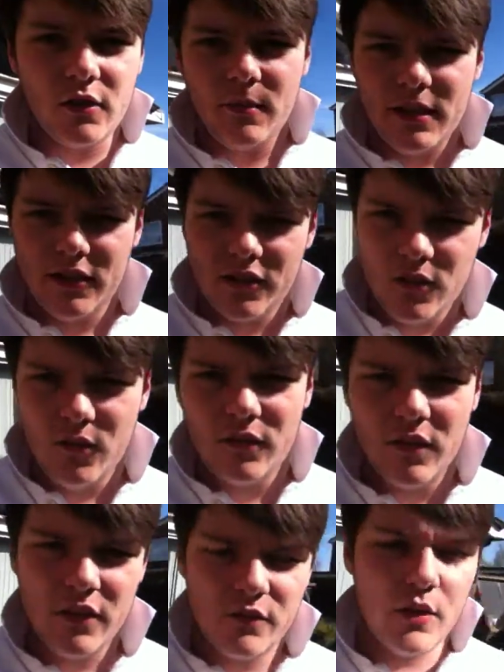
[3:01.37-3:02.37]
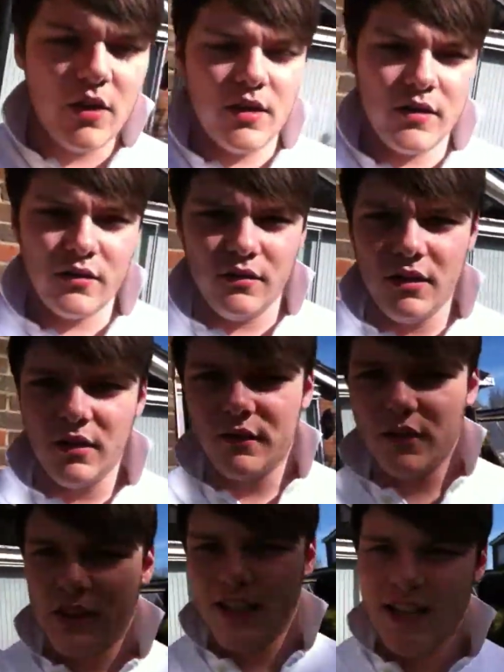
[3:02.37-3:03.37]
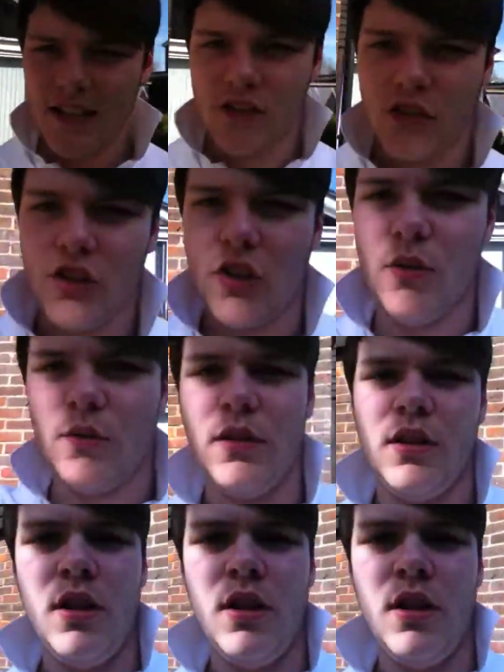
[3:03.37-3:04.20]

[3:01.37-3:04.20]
to go back to school for this rehearsal for the talent show.